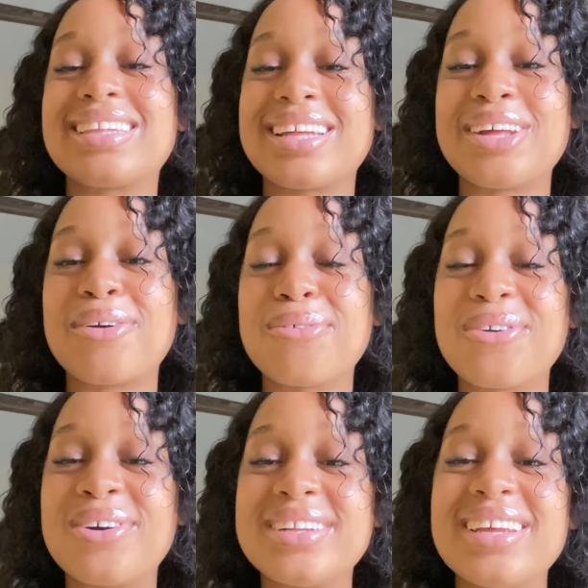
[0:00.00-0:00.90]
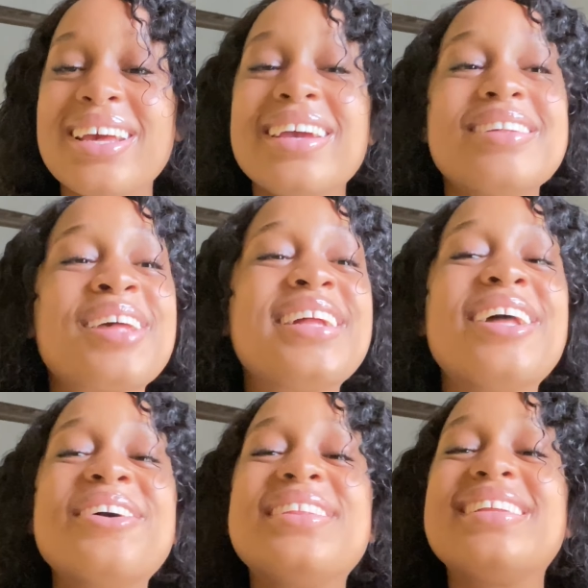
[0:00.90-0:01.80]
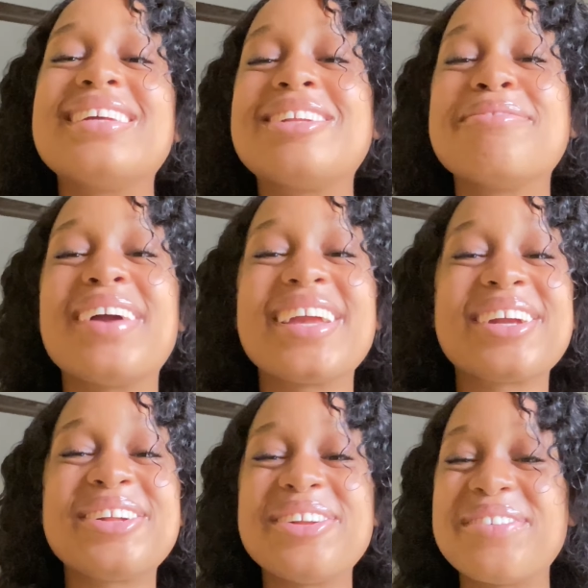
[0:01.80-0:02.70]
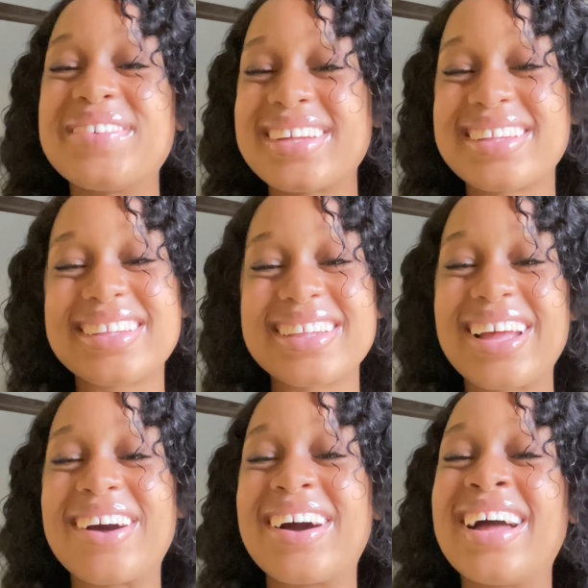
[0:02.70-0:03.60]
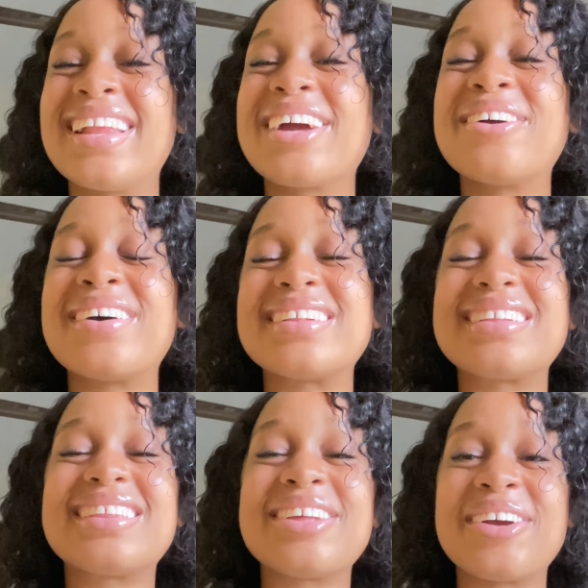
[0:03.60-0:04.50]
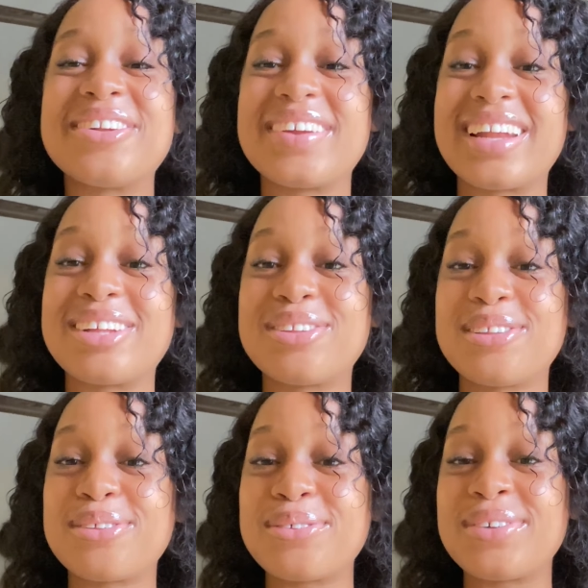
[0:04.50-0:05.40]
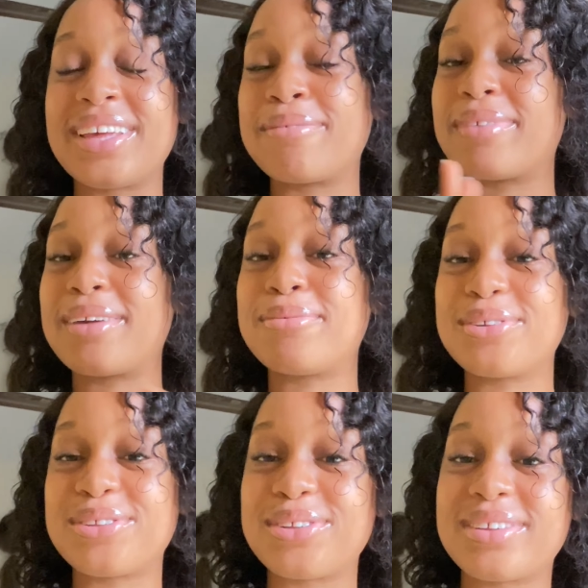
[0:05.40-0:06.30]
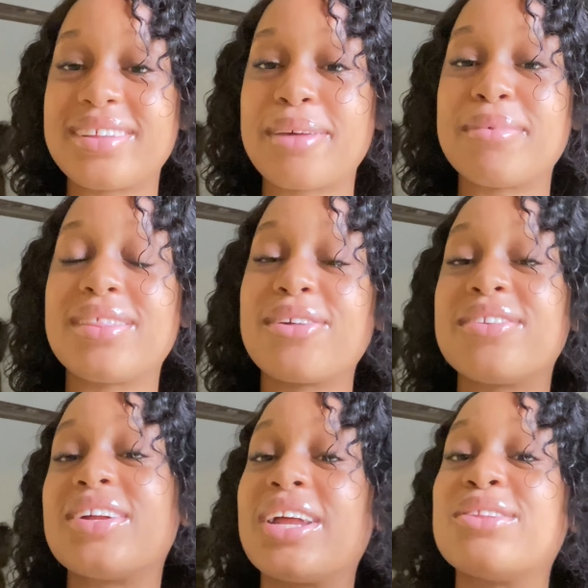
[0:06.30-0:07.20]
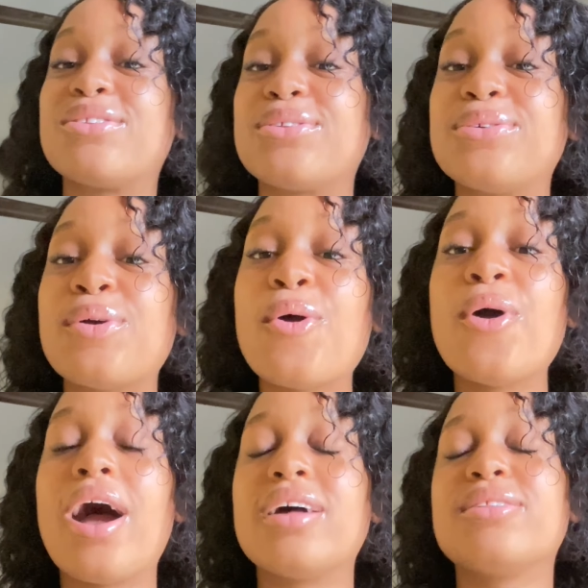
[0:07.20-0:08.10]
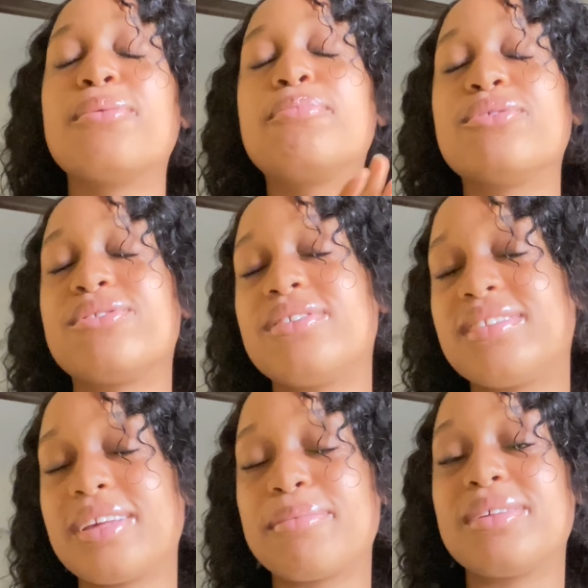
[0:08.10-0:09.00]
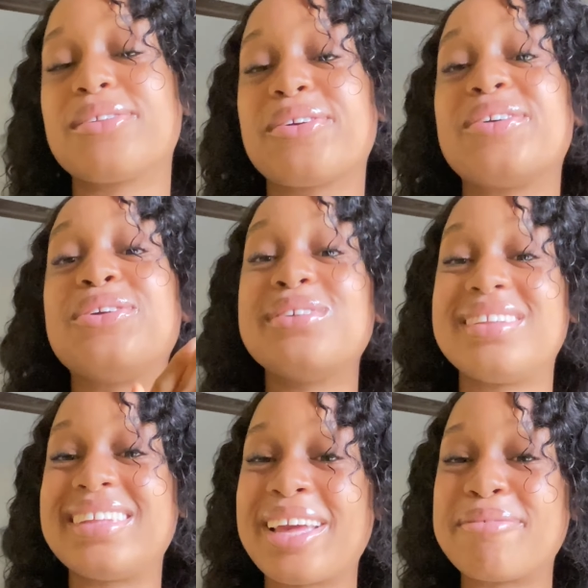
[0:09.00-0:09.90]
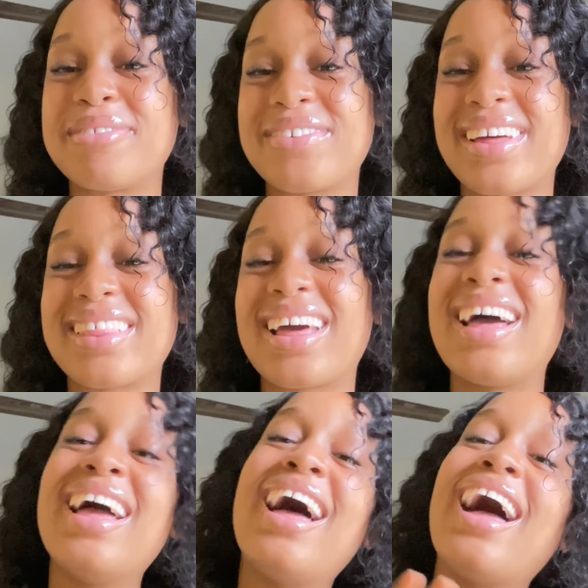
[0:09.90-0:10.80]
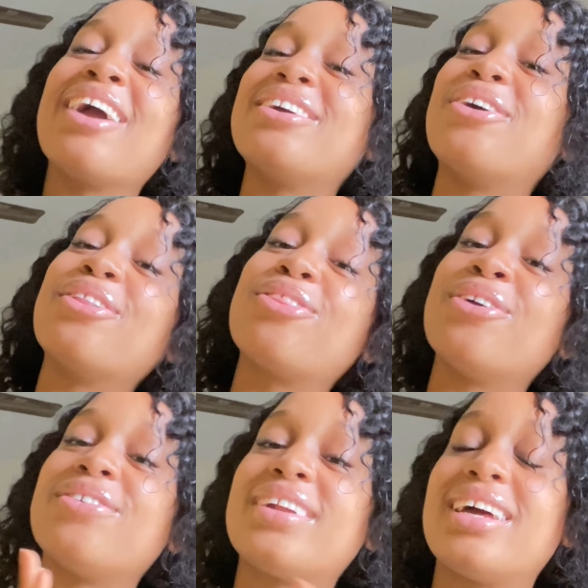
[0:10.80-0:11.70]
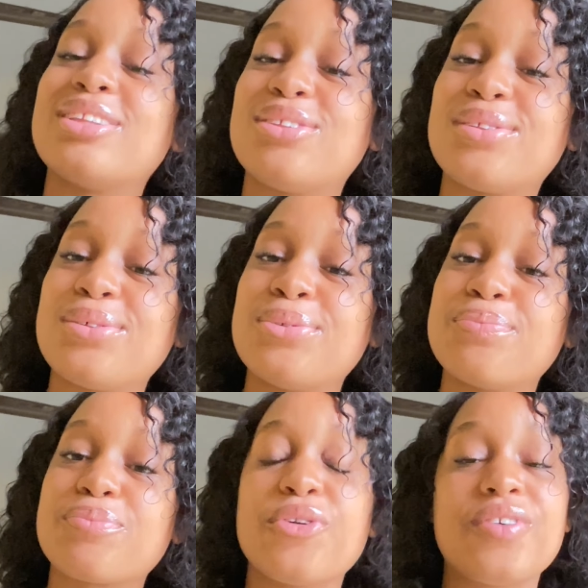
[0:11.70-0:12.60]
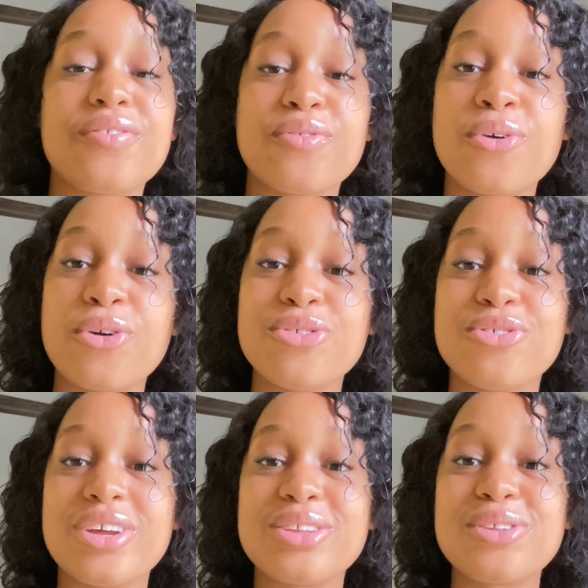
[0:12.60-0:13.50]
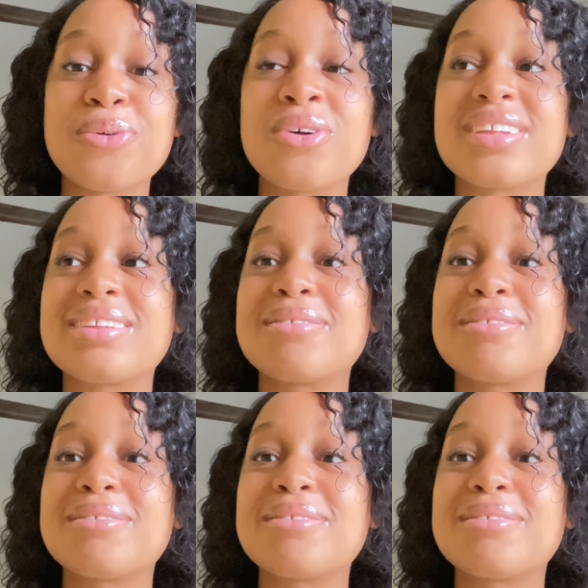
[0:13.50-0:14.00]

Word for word: an award. So I now did my economics now, and I got three hundred and two in my post U T M E. three hundred and two, not post U T M E, sorry, U T M E rather. I got three hundred and two over four hundred. So it was